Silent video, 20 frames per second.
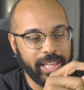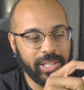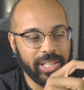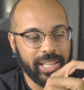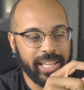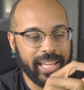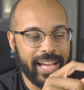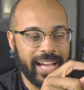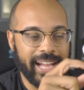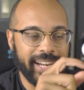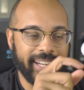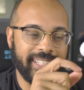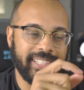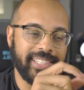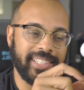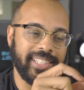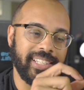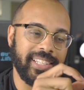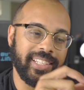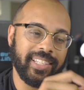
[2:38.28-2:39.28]
you can kind of
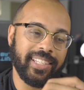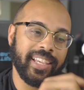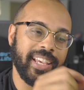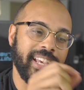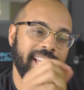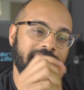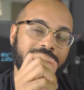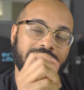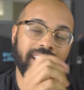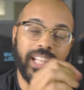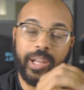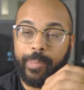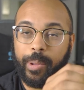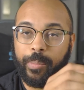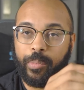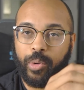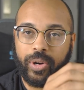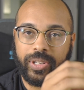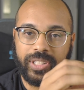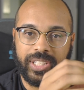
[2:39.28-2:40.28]
see a little bit
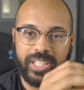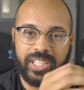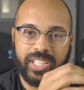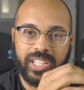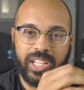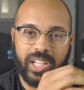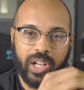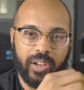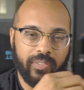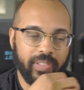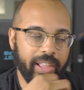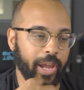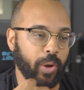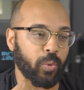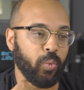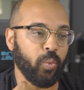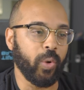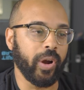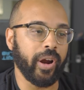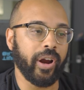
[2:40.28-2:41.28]
more detail of like
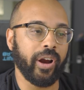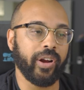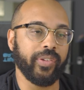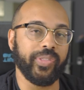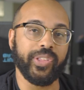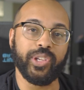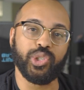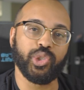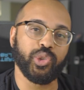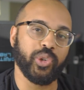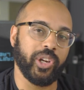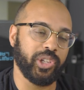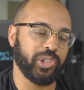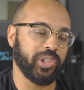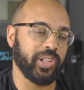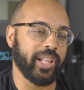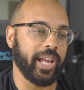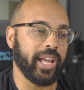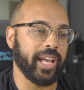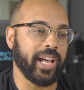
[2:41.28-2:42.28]
where these strings
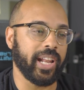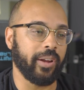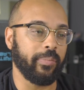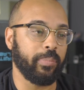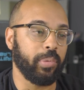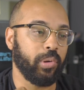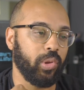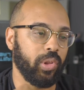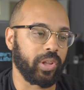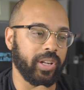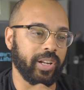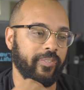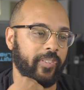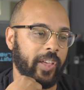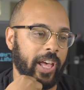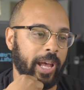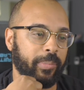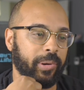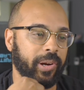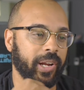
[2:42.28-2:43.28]
are like kind of pulling the
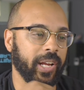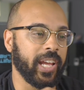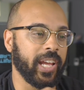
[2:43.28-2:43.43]
fabric.